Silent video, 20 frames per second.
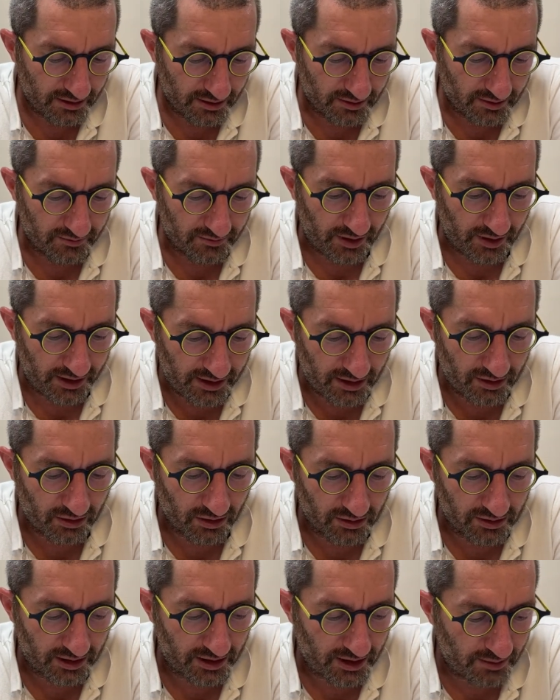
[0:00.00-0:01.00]

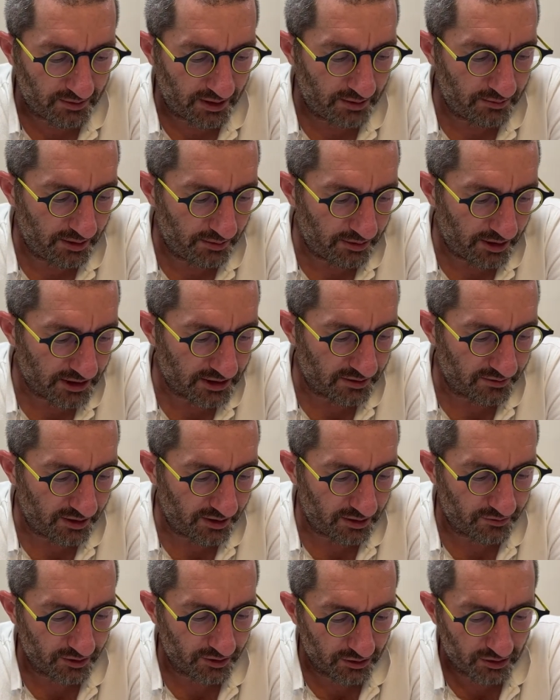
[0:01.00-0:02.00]
If
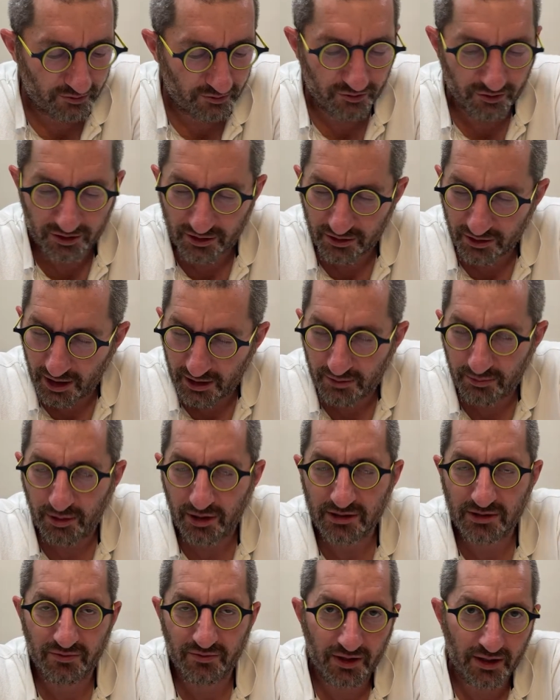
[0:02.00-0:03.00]
you look further on in
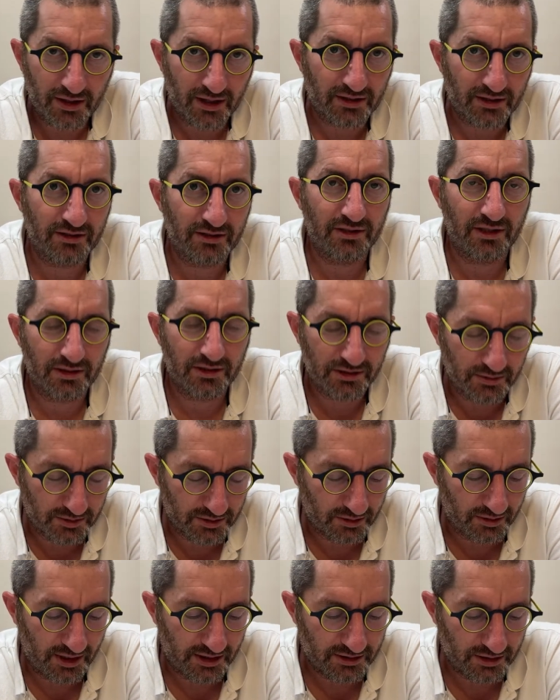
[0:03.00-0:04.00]
Parshat Vayelech, the Zera Shimshon
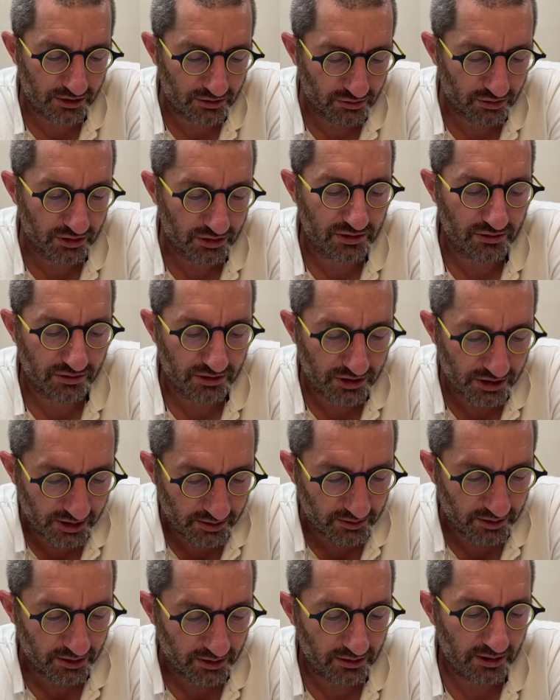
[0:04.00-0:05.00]
has a Drush
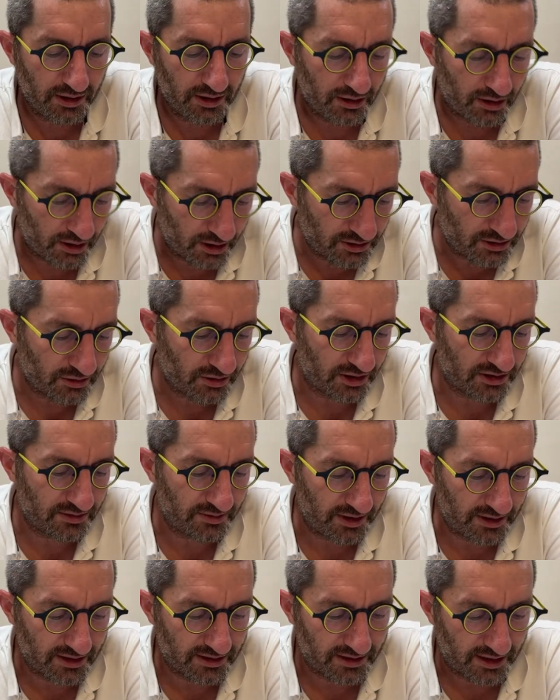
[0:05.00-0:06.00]
Gimel, also talks about
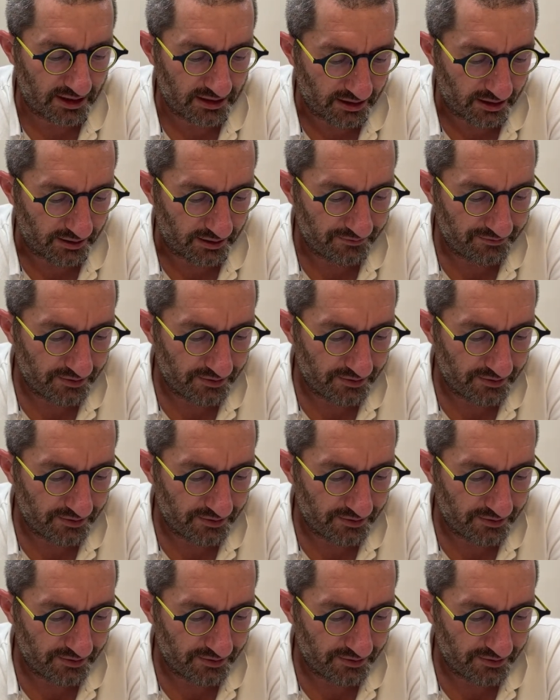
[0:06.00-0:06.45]
this idea.